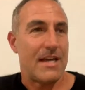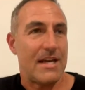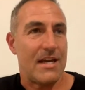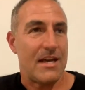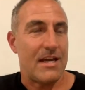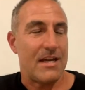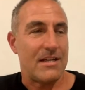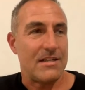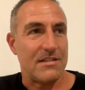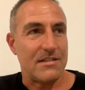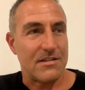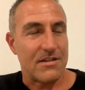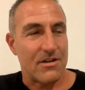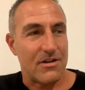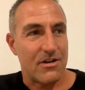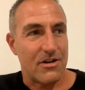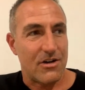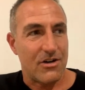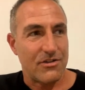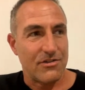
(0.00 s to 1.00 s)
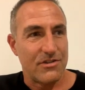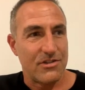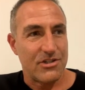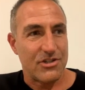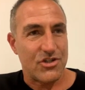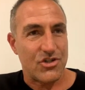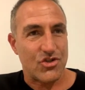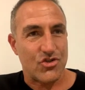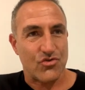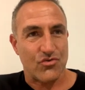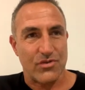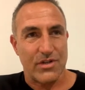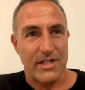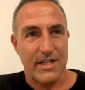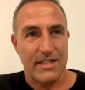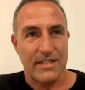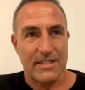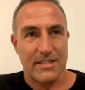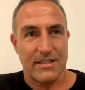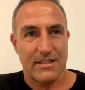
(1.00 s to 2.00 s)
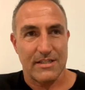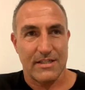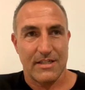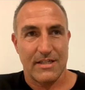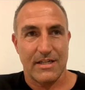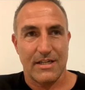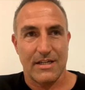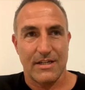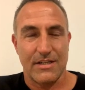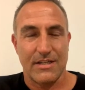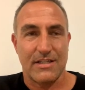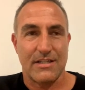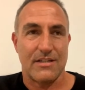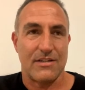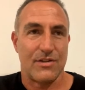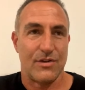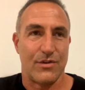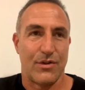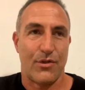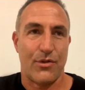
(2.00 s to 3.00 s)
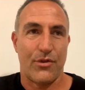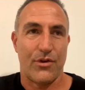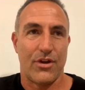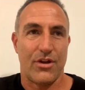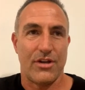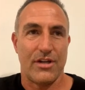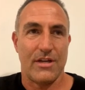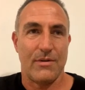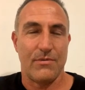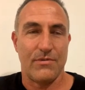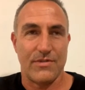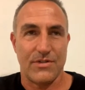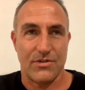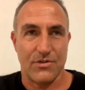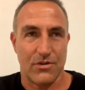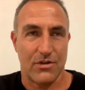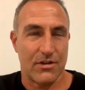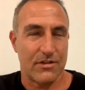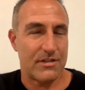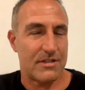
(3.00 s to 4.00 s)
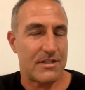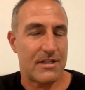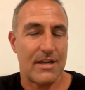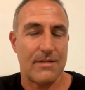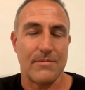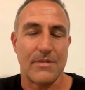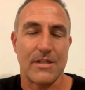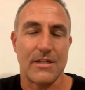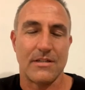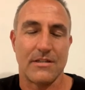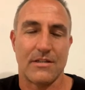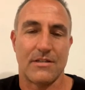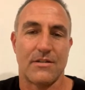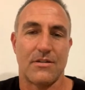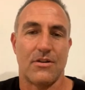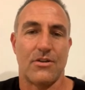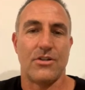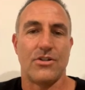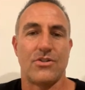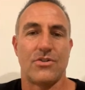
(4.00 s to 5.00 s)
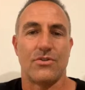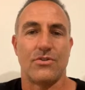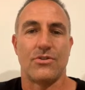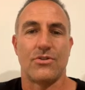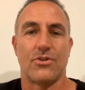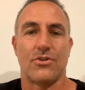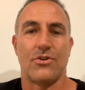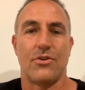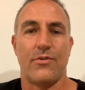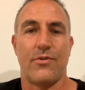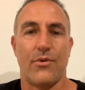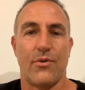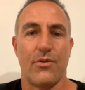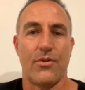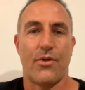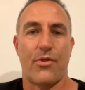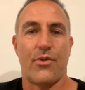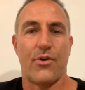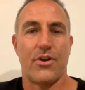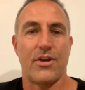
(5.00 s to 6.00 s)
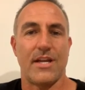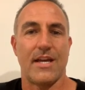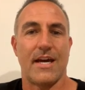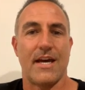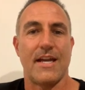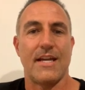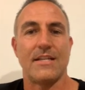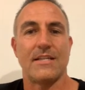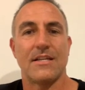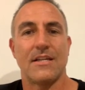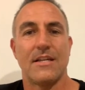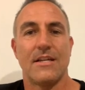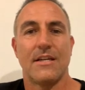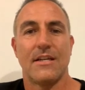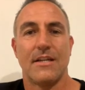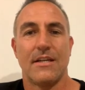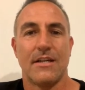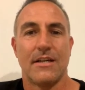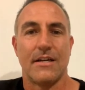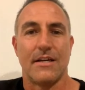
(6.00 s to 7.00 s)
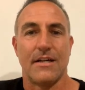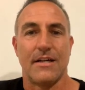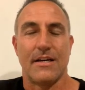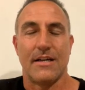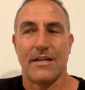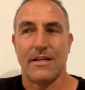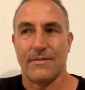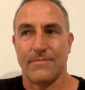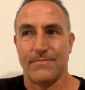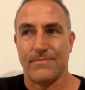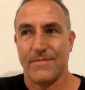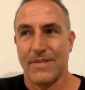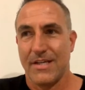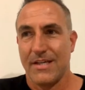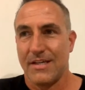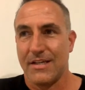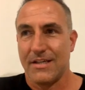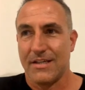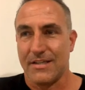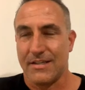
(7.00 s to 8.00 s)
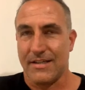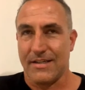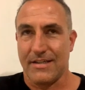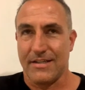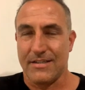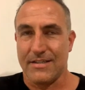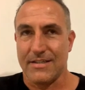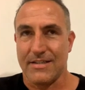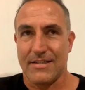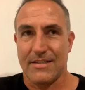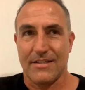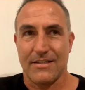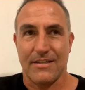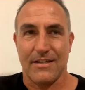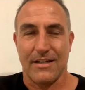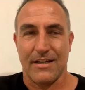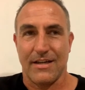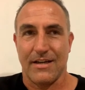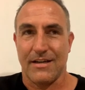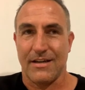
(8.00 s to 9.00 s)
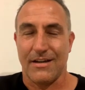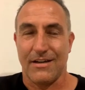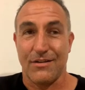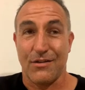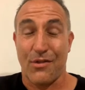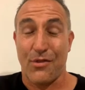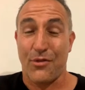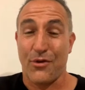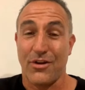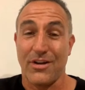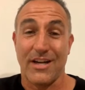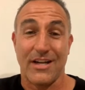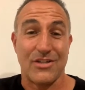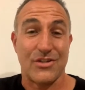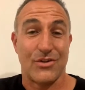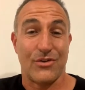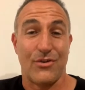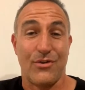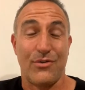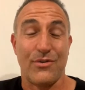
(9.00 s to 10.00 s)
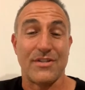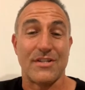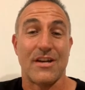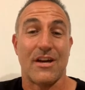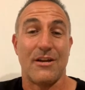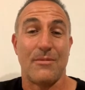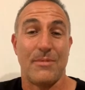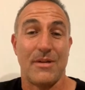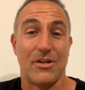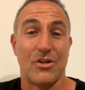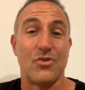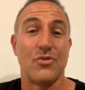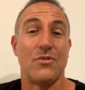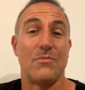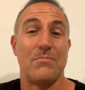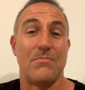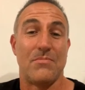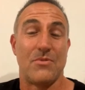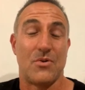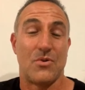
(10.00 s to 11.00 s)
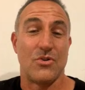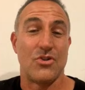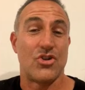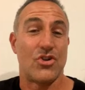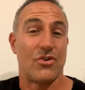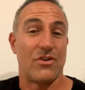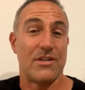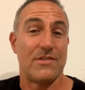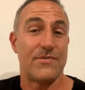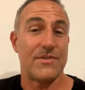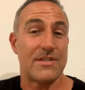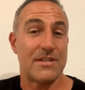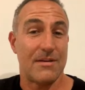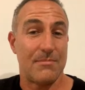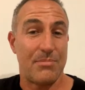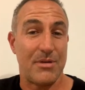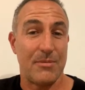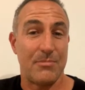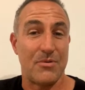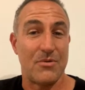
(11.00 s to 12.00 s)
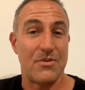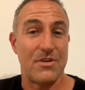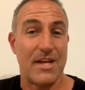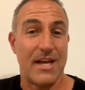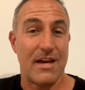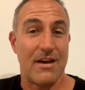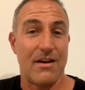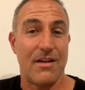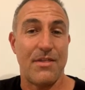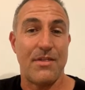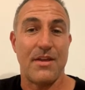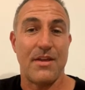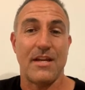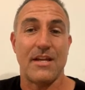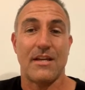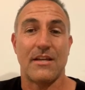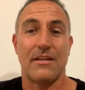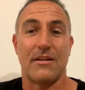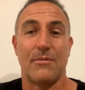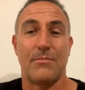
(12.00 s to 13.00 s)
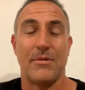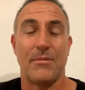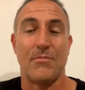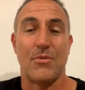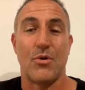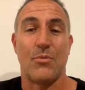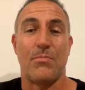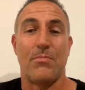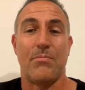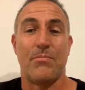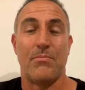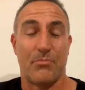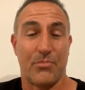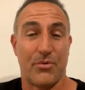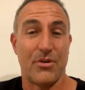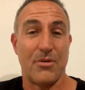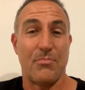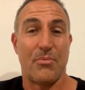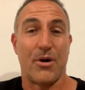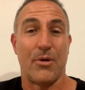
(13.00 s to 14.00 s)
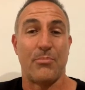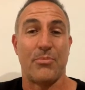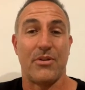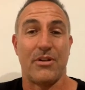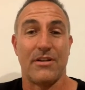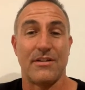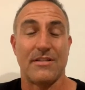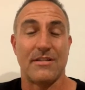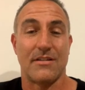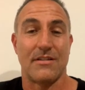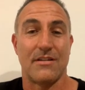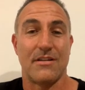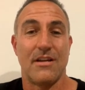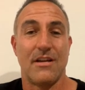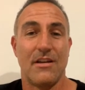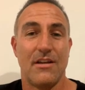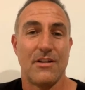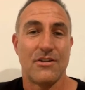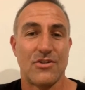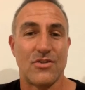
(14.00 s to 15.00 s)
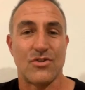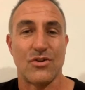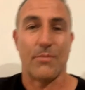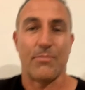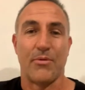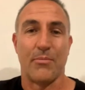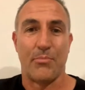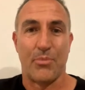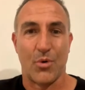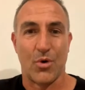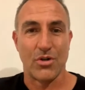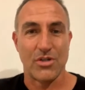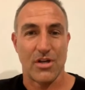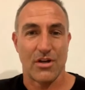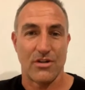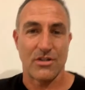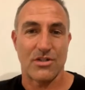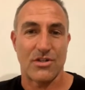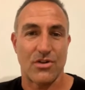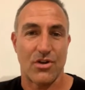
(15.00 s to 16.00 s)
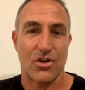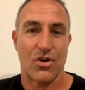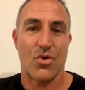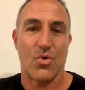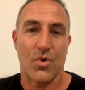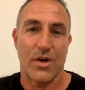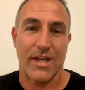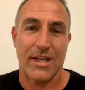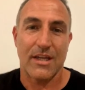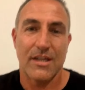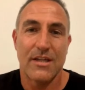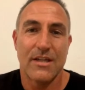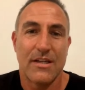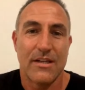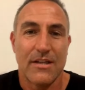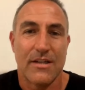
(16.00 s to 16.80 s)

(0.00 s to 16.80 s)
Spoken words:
And on the street, it's still the 30. We've still got the same gears as 32 tooth or the 38. And yeah, the 38 tooth is going to be a good choice for some people now. I think it'll be pretty popular to stop the board going so quick.